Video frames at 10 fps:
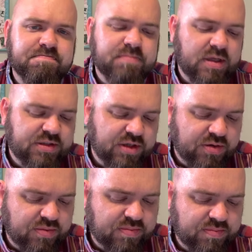And
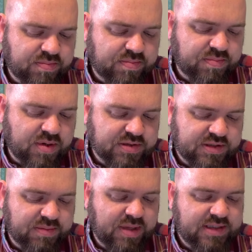so Paul says,
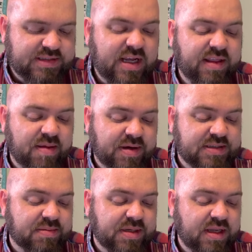I'm not saying that because
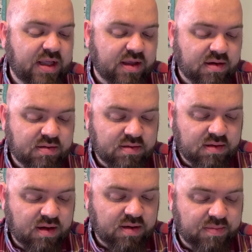I'm in need,
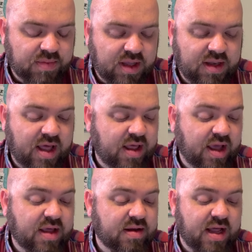
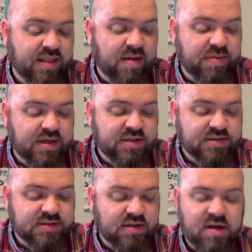and not that
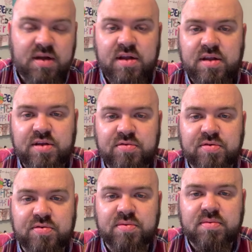because
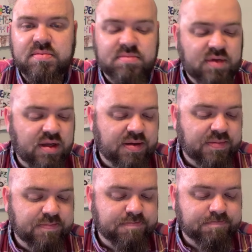you
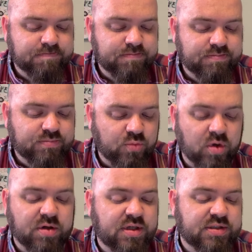
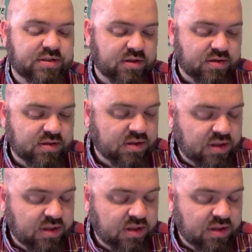weren't concerned,